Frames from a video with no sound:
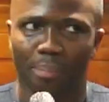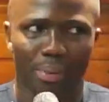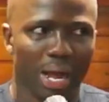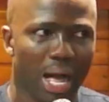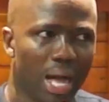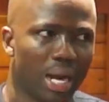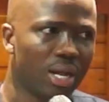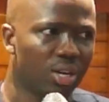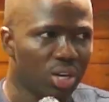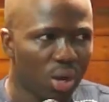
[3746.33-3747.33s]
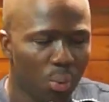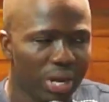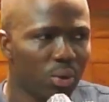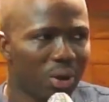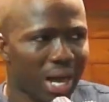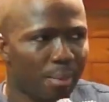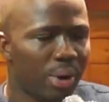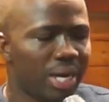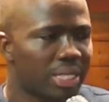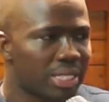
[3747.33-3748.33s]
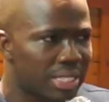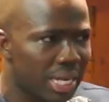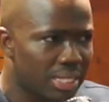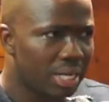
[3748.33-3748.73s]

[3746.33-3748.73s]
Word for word: Ah, the way they, will, they will come when it is just